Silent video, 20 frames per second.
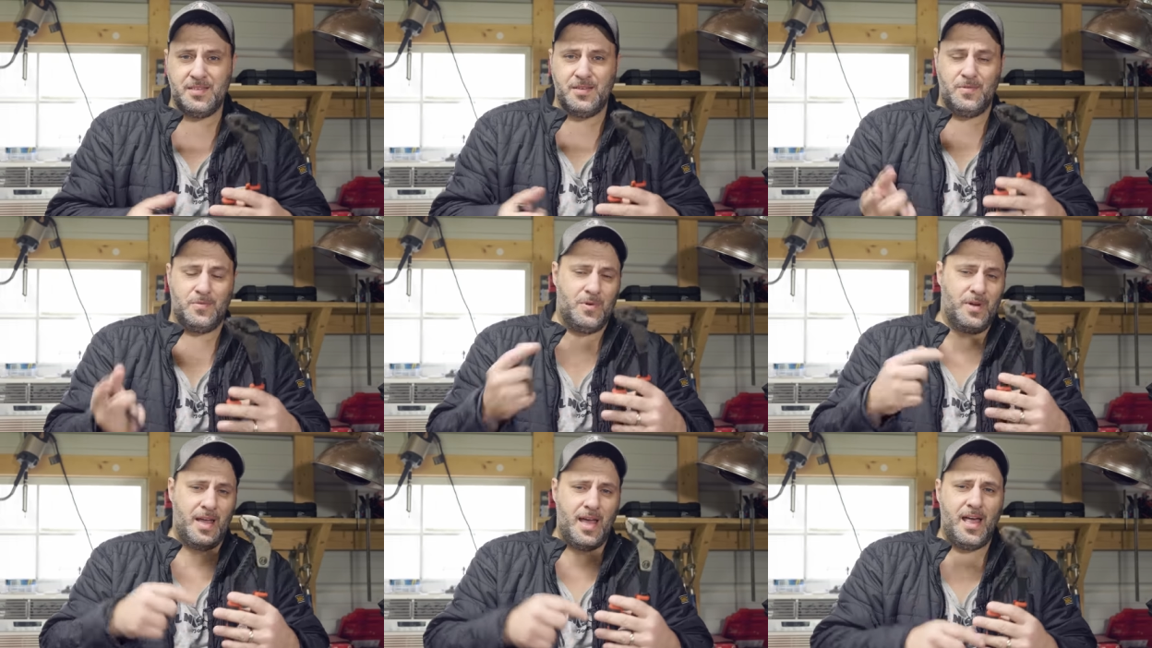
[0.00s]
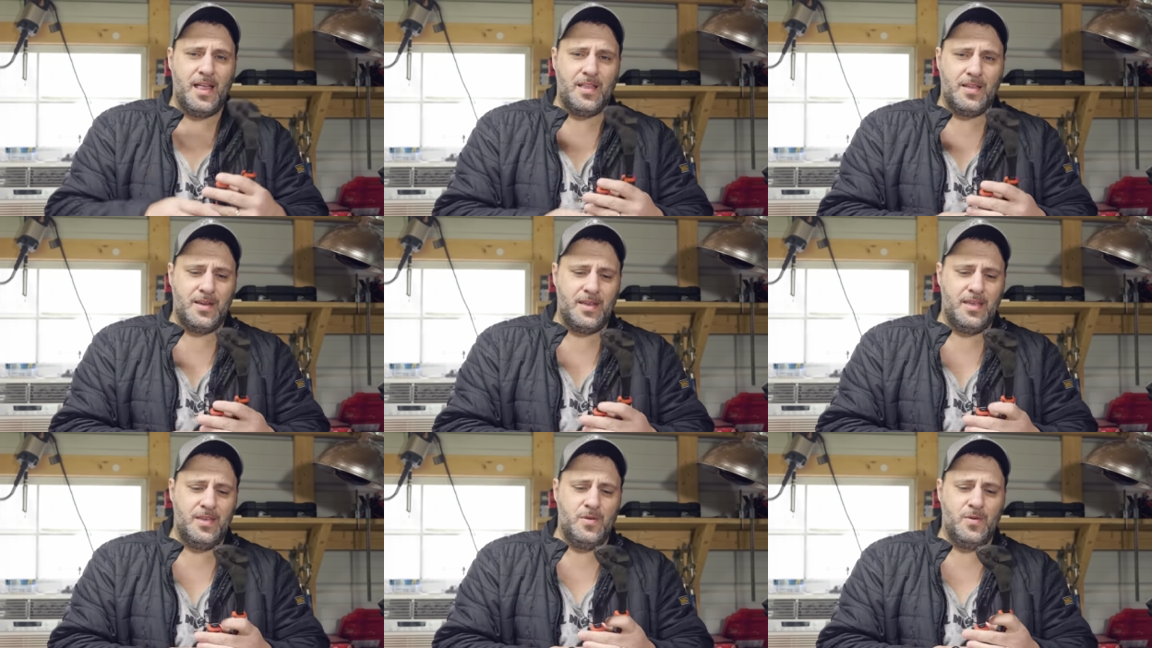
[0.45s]
In
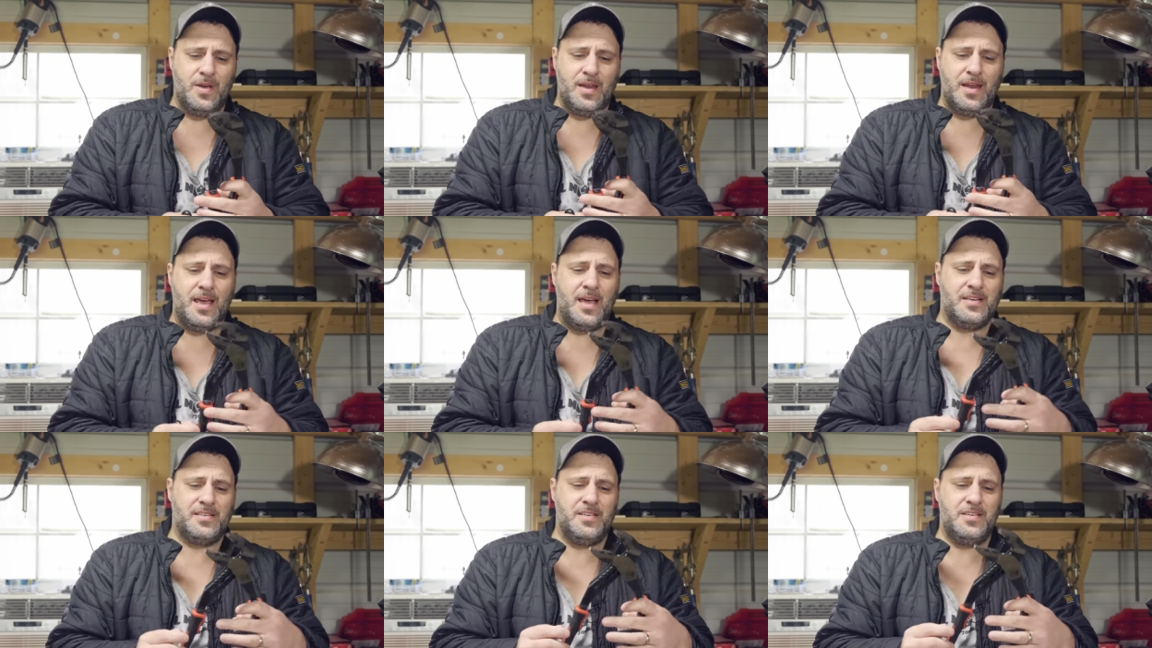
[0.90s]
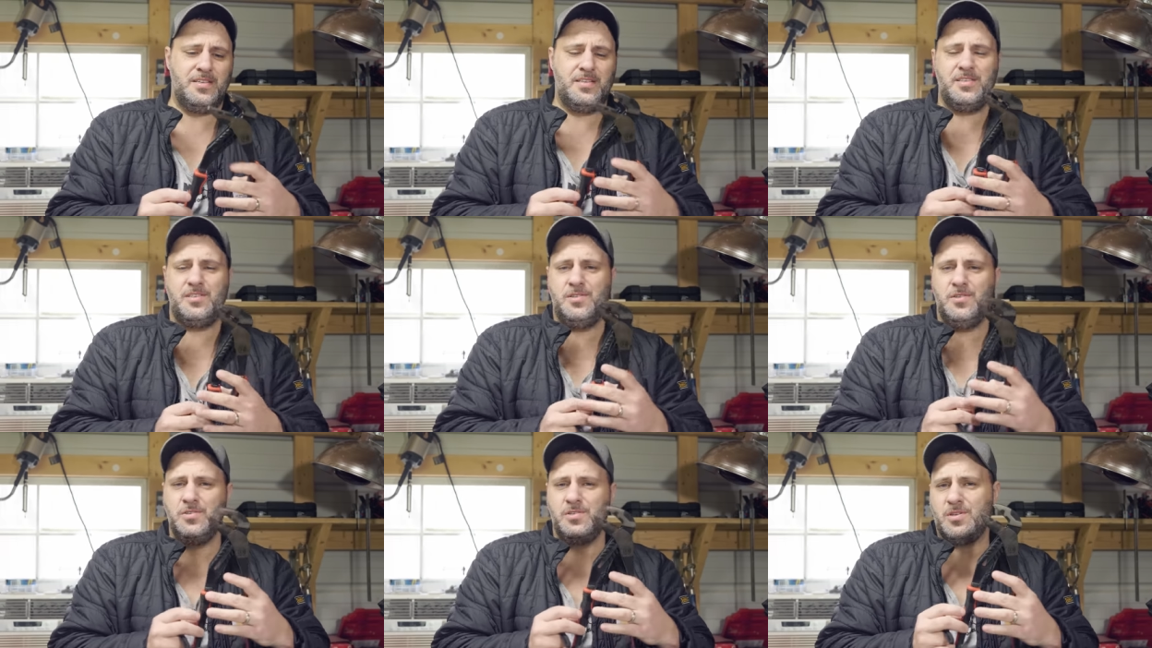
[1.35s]
reality, you could actually
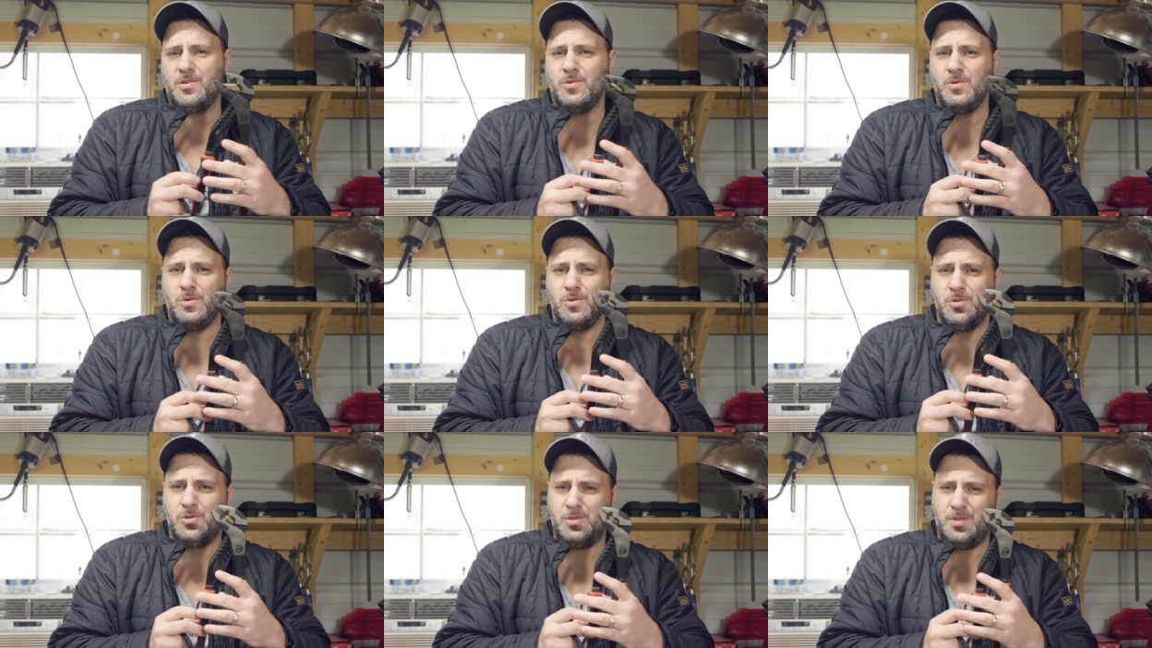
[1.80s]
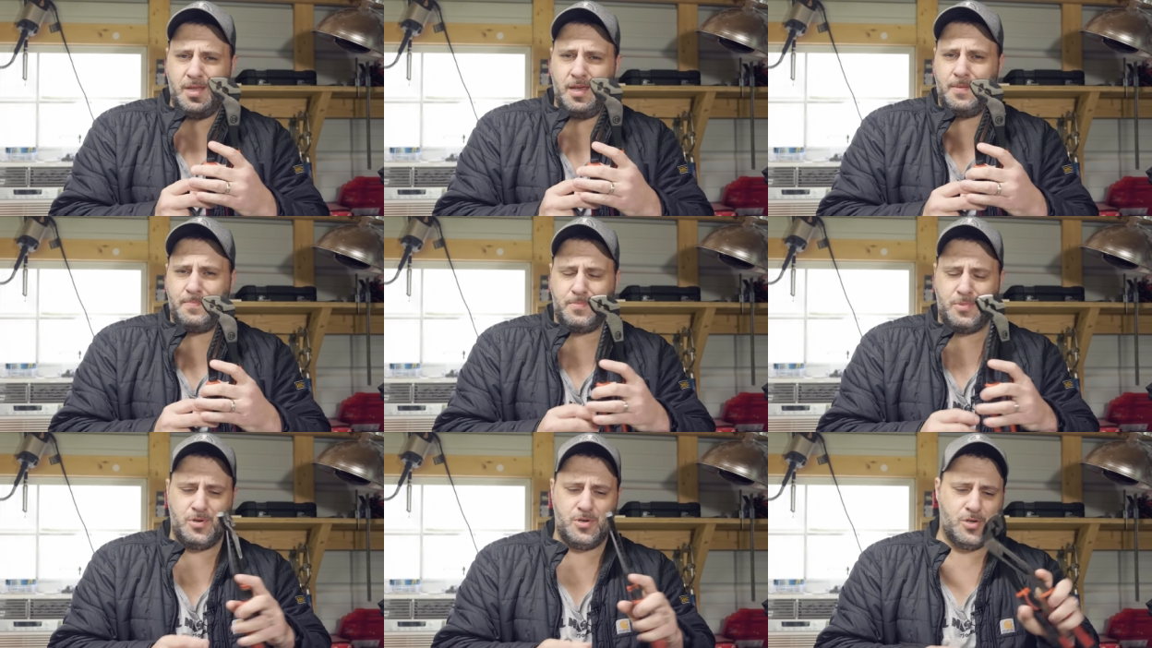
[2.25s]
just use a cool
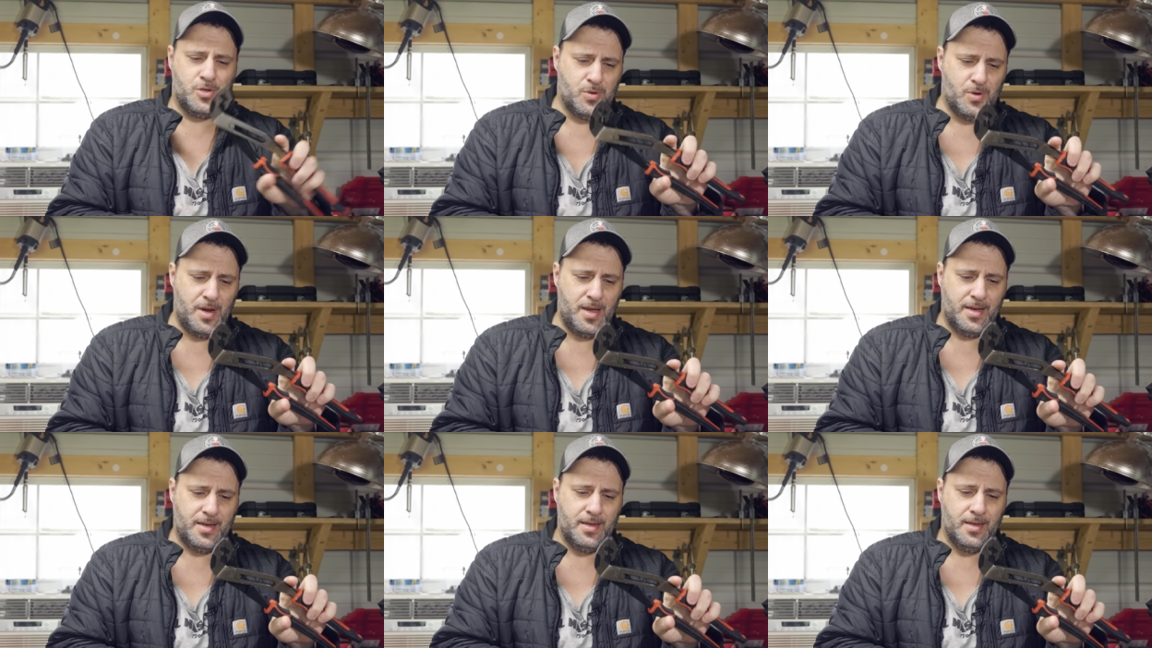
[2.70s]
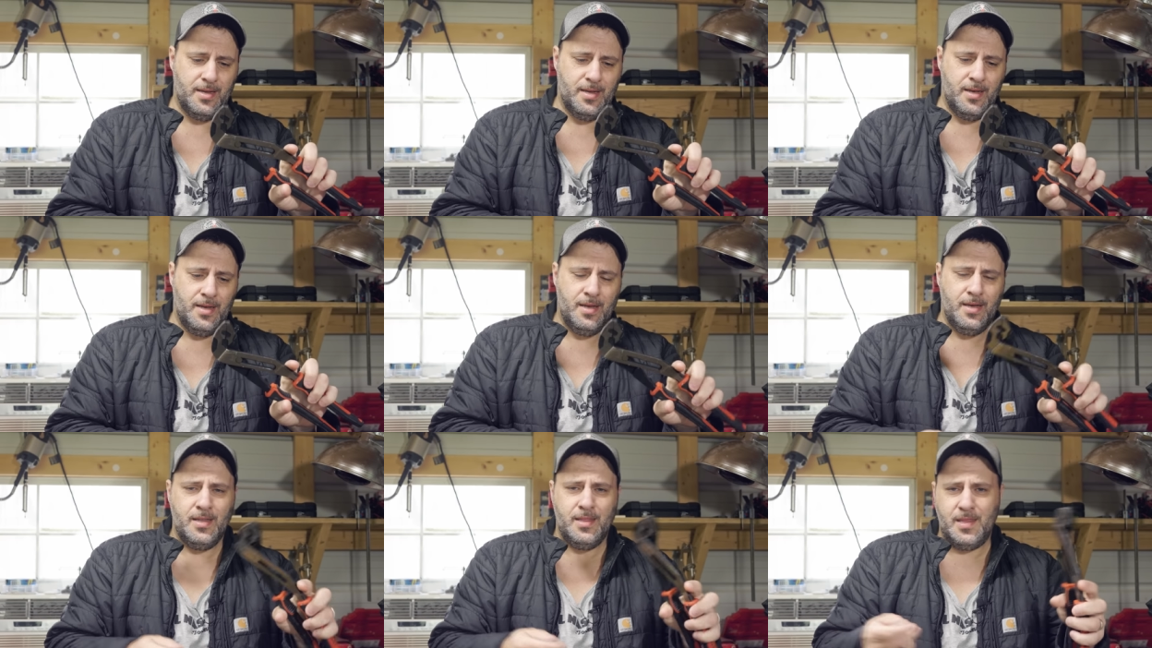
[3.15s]
tip or trick
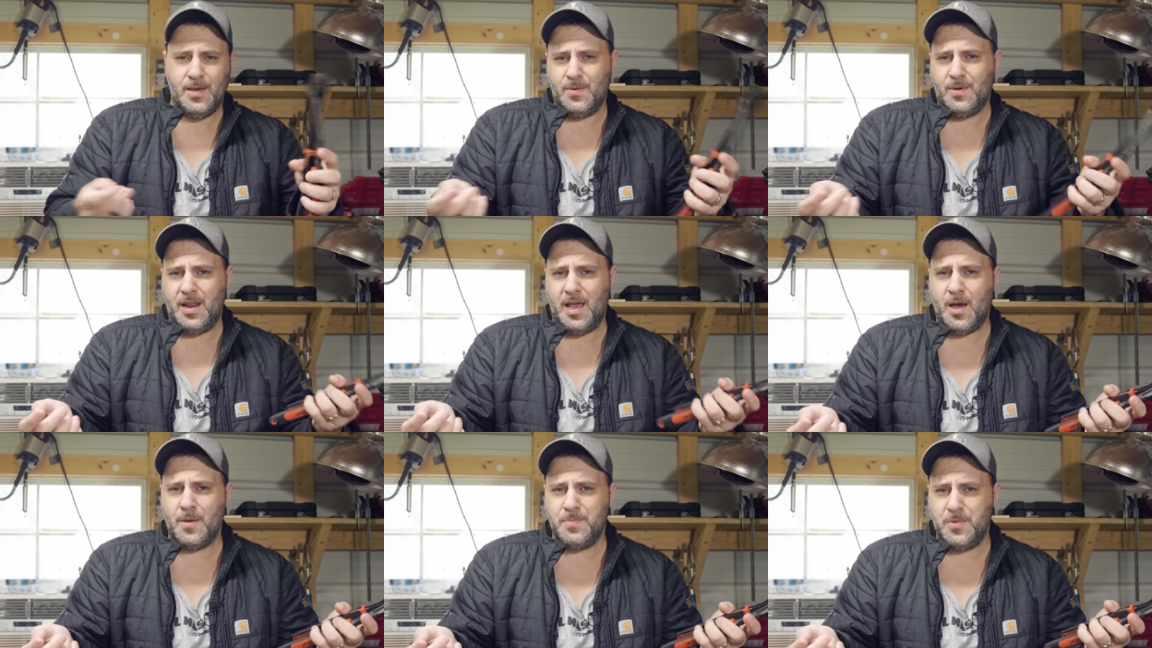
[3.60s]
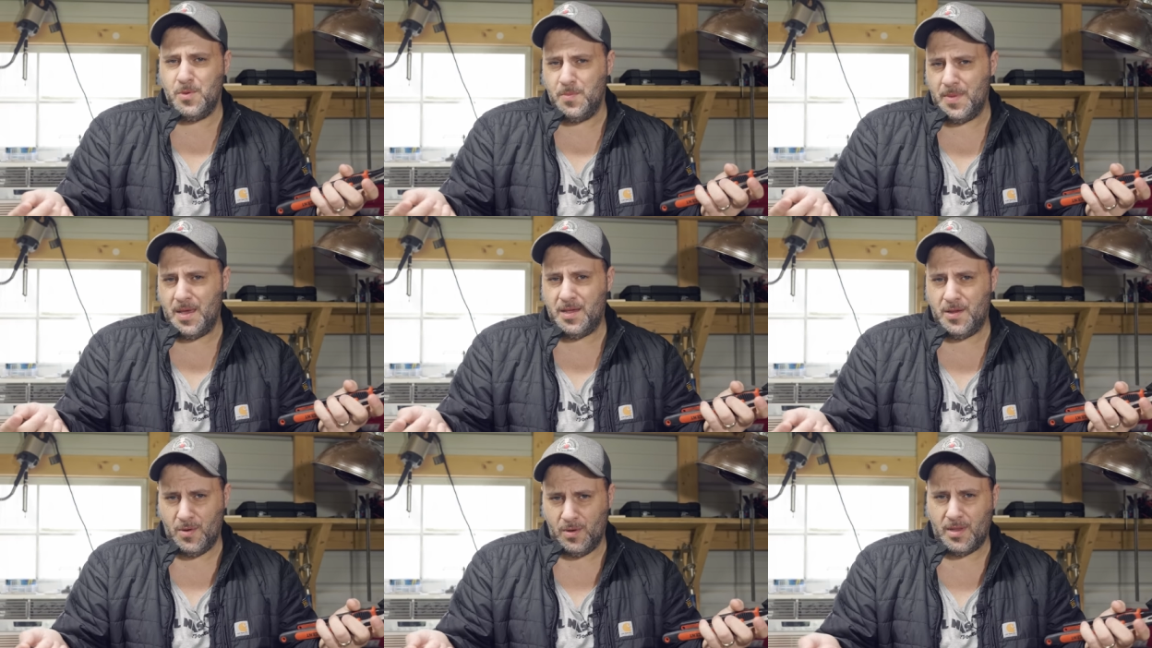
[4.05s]
that would help you
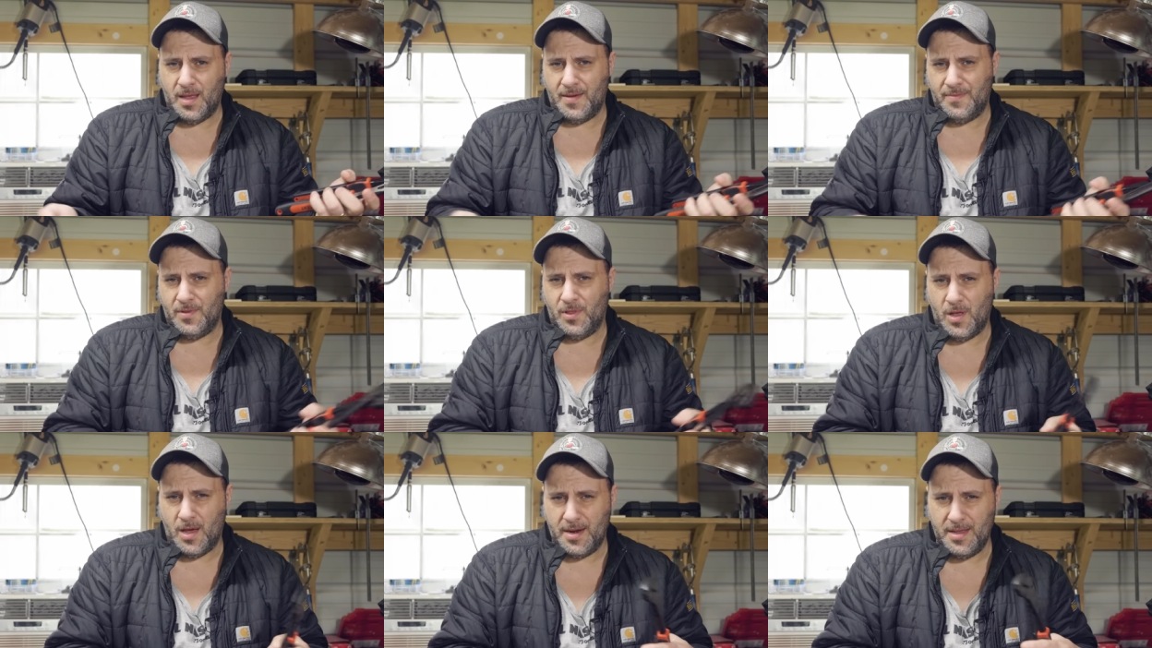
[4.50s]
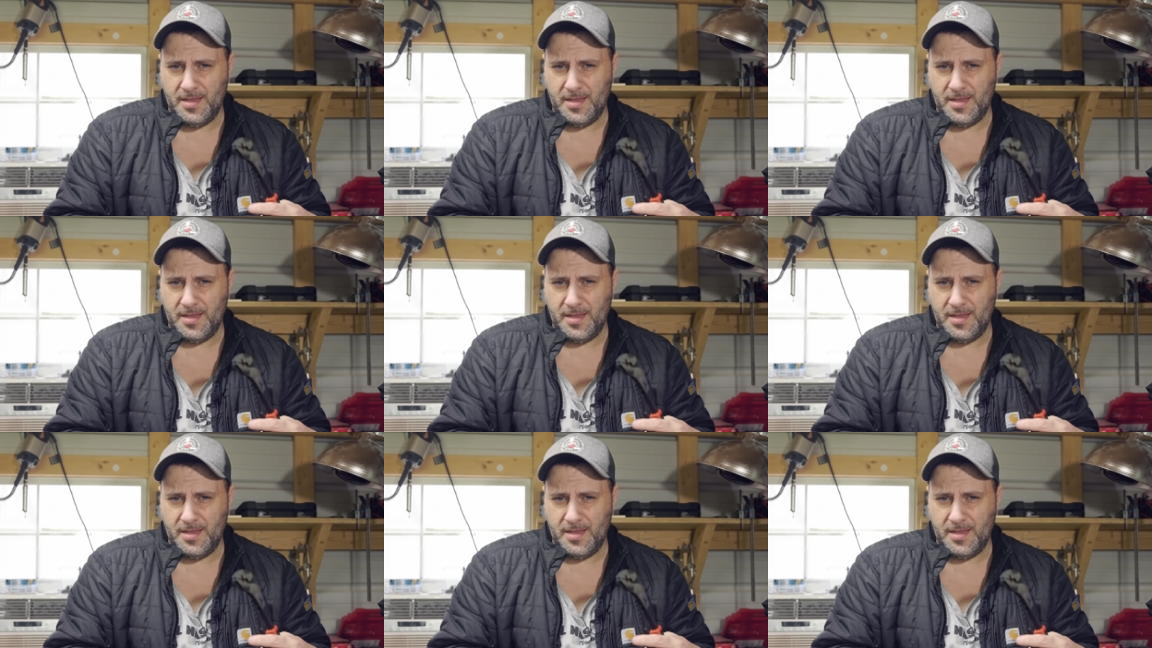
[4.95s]
make your life a lot